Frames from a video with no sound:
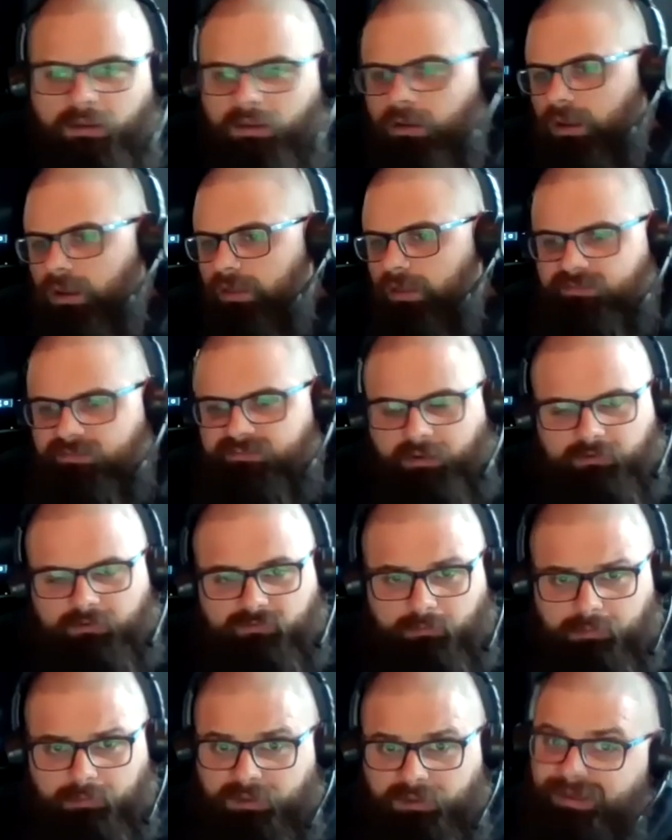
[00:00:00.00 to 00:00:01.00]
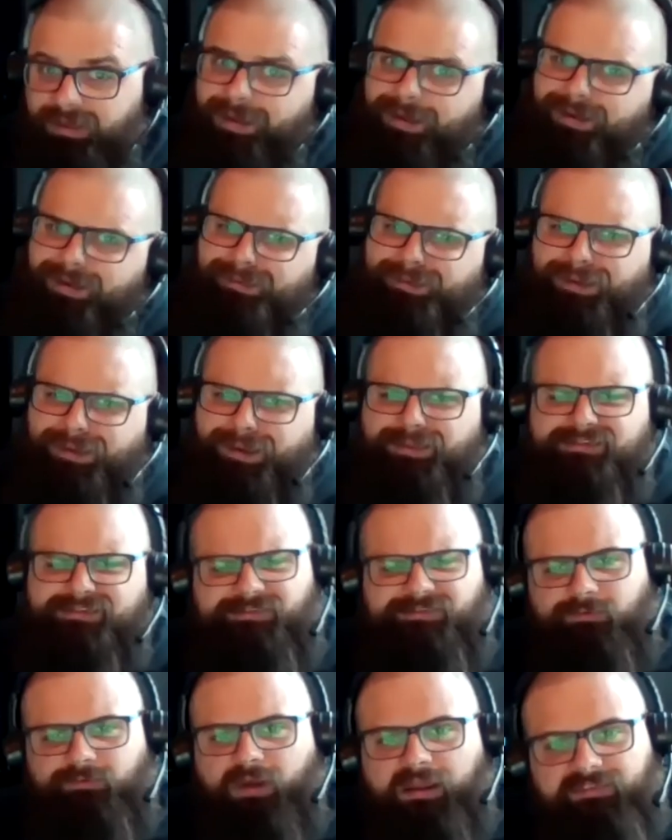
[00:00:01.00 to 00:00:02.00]
and the seller's gonna be like, yeah, yeah, this is a
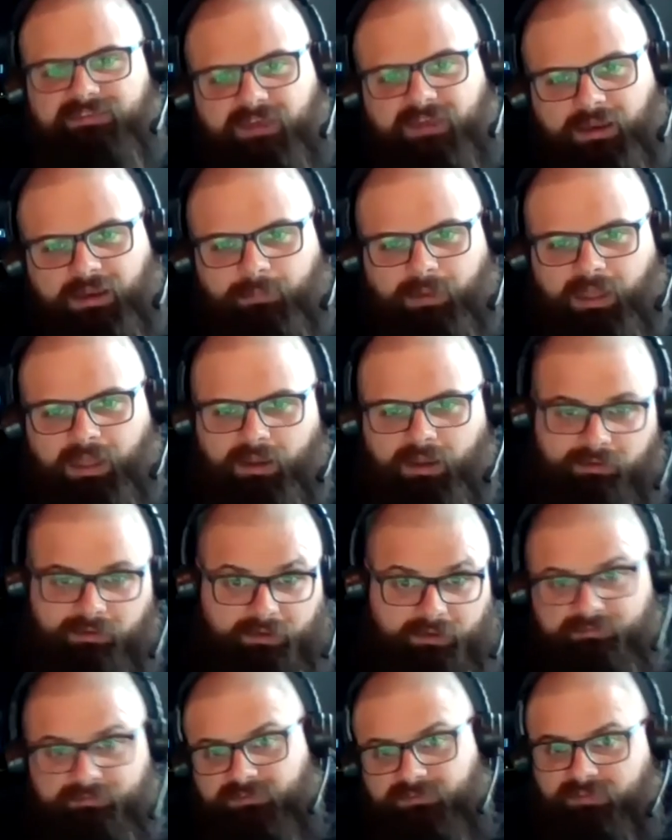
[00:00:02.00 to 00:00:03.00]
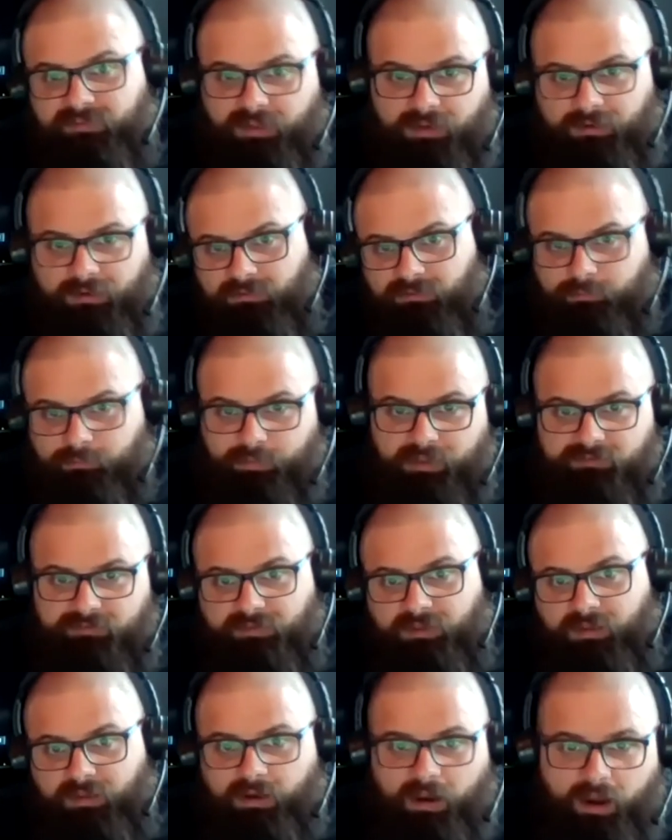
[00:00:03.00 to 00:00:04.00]
great tenant, man. I love this tenant. This is the best
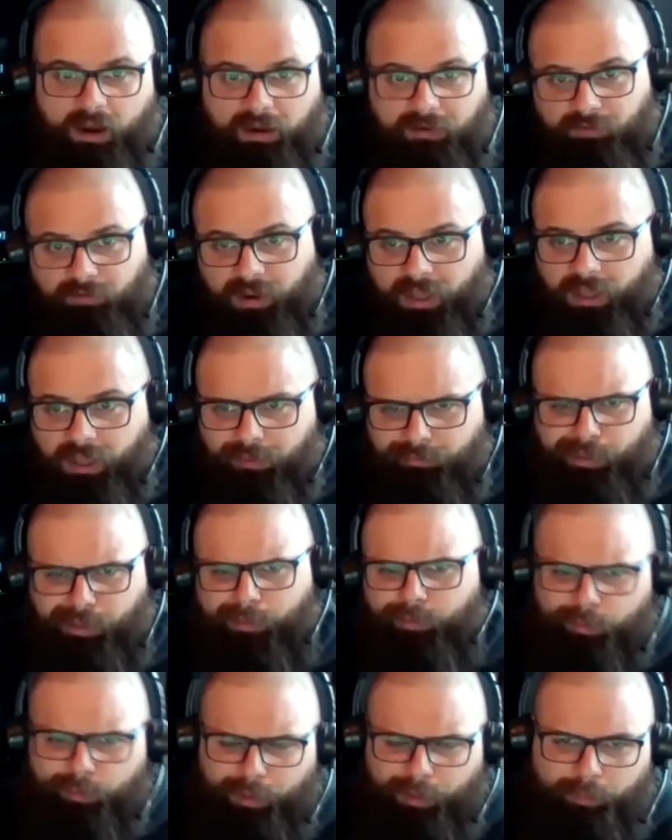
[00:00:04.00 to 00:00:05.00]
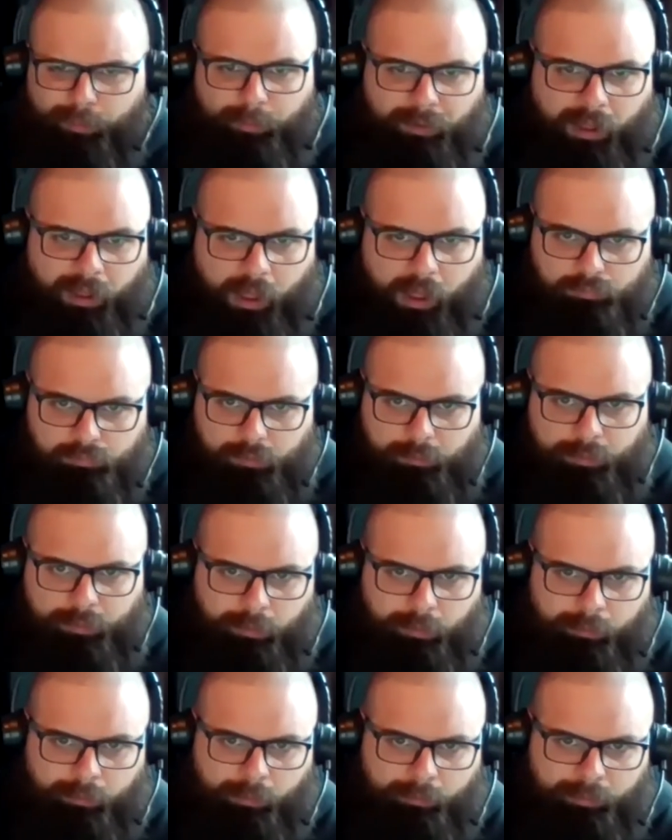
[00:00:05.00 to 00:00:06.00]
tenant I ever had. Blah blah blah blah blah blah blah blah
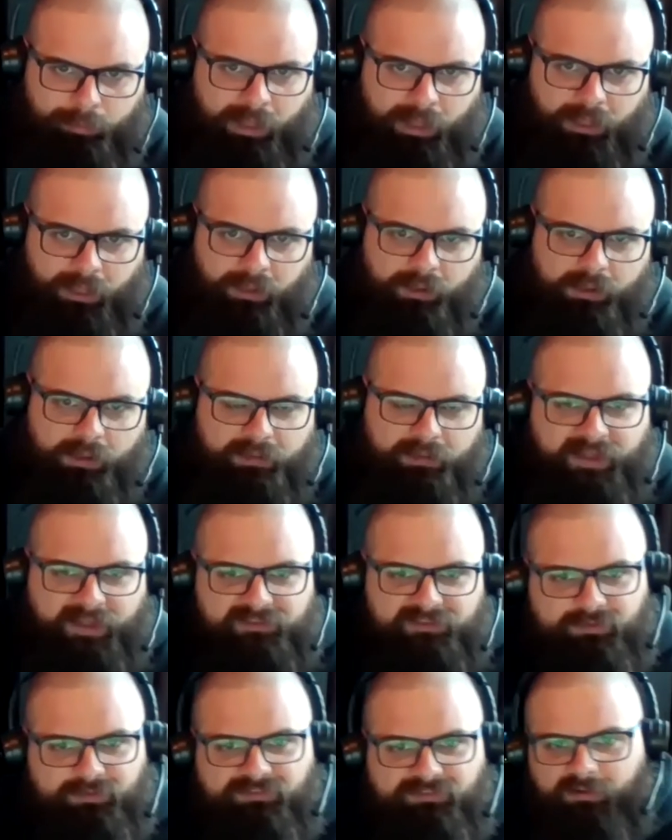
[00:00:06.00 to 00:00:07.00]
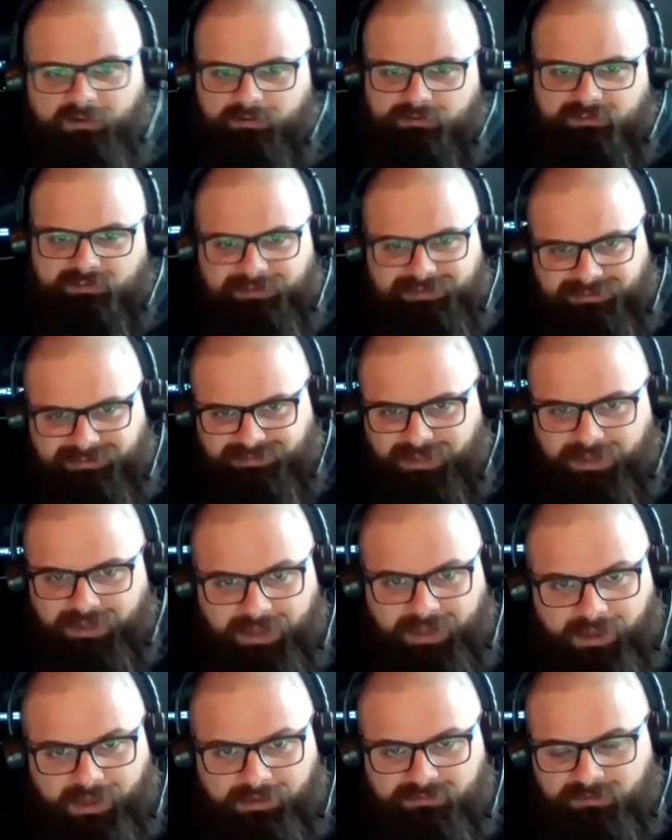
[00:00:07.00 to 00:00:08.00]
blah blah. That's what sellers are gonna say,
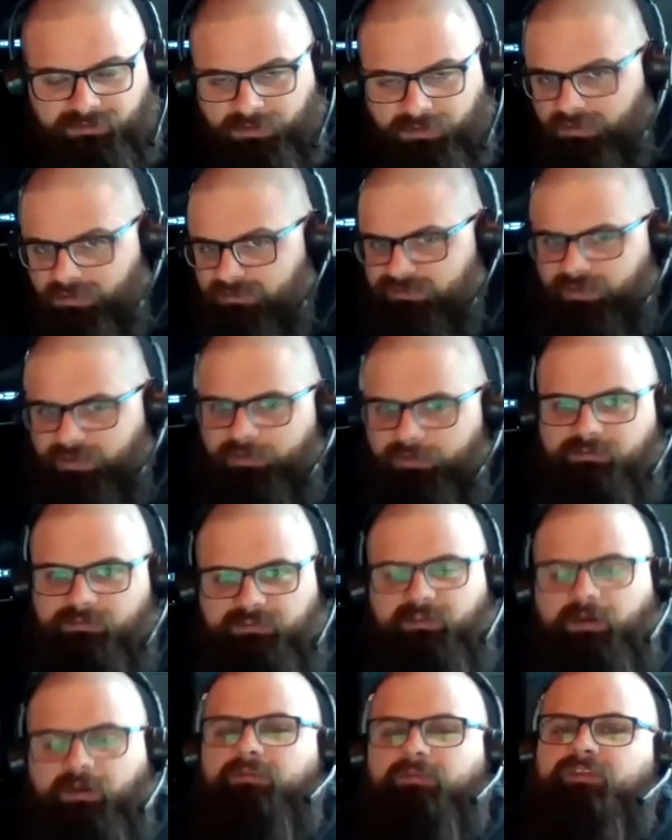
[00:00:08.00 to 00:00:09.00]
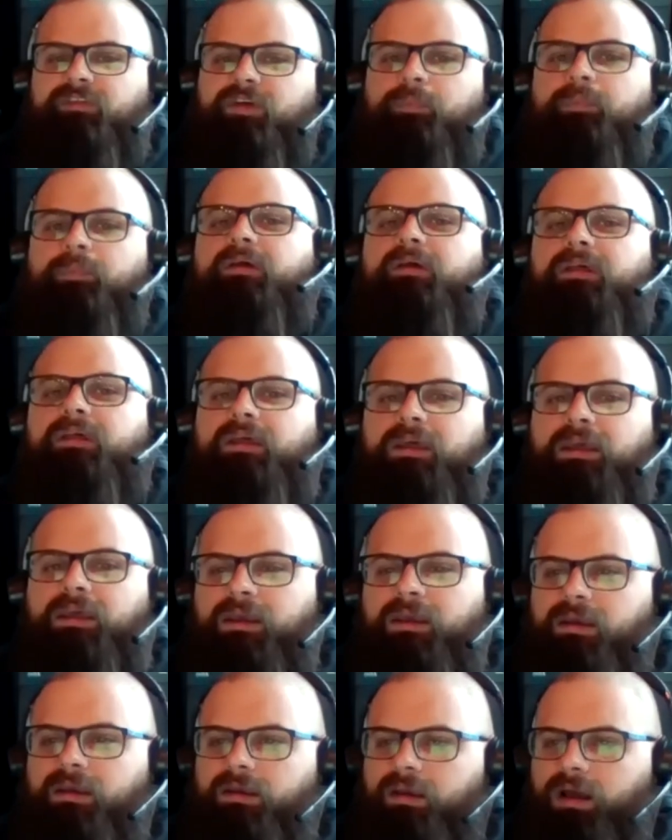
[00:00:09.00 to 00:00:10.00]
guys. Sellers don't typically
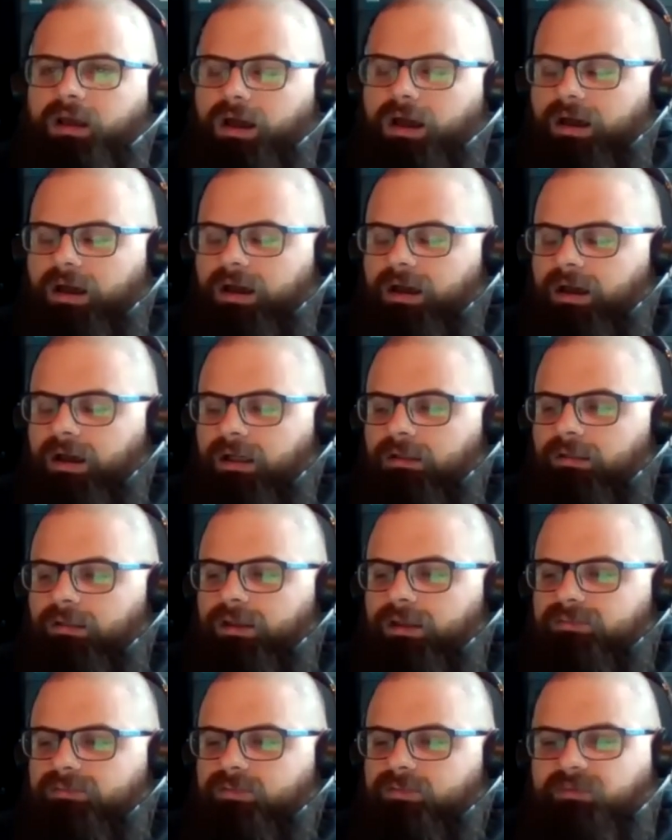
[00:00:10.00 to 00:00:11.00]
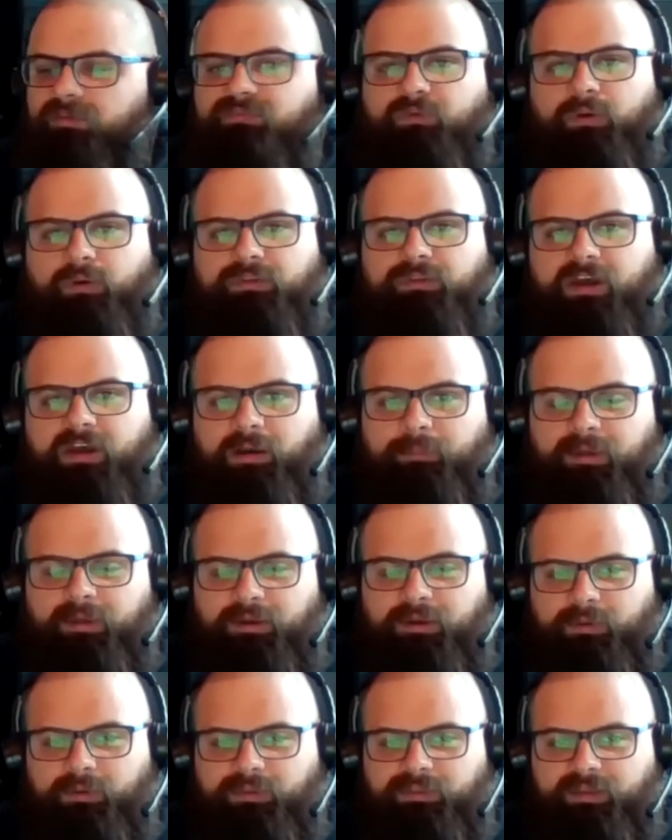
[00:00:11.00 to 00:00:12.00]
uh, like to be forthcoming
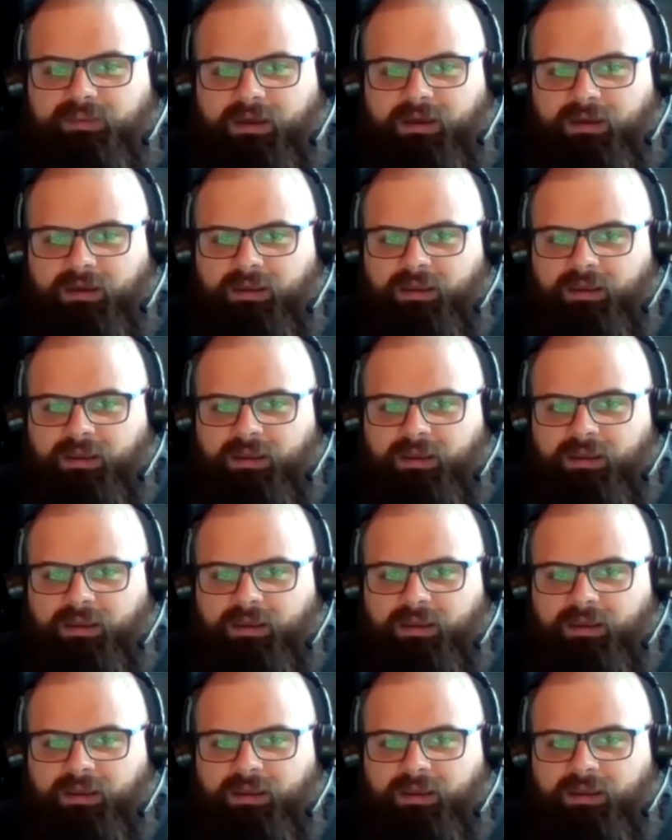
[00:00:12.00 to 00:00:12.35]
with uh,